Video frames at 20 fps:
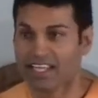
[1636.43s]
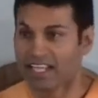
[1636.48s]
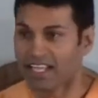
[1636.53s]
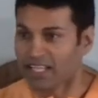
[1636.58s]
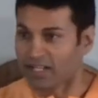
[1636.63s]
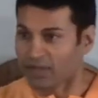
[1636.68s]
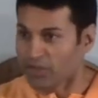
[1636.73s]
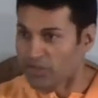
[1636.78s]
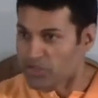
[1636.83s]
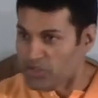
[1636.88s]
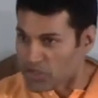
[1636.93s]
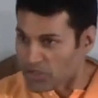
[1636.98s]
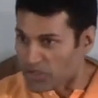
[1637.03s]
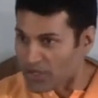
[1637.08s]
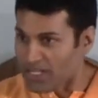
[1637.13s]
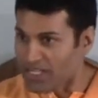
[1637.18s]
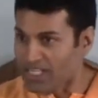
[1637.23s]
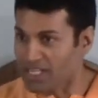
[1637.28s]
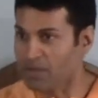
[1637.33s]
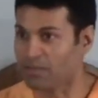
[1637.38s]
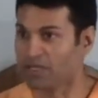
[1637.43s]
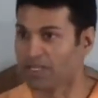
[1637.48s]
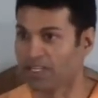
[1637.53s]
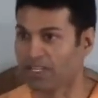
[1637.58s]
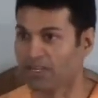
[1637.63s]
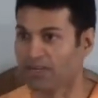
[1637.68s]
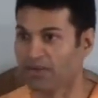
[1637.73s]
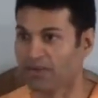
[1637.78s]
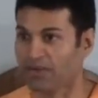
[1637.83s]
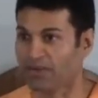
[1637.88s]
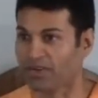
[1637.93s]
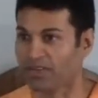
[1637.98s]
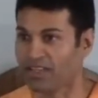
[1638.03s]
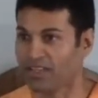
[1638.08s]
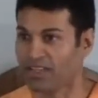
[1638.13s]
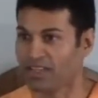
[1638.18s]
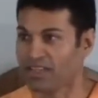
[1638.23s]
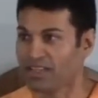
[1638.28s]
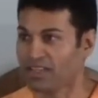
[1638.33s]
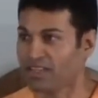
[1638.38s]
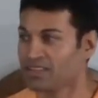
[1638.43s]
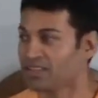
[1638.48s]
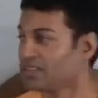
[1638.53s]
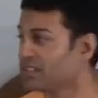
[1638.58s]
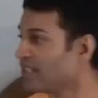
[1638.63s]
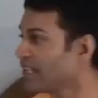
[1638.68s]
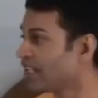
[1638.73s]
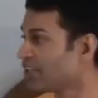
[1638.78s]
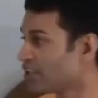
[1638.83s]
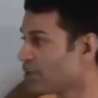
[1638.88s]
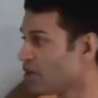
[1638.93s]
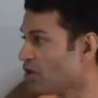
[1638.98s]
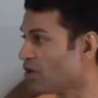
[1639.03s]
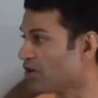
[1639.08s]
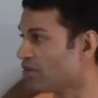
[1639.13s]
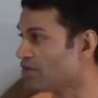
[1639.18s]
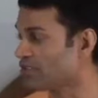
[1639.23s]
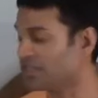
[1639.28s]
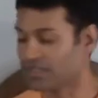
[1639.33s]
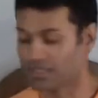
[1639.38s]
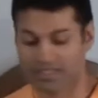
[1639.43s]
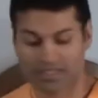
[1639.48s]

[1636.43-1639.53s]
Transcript: in our journey coming here to let go of?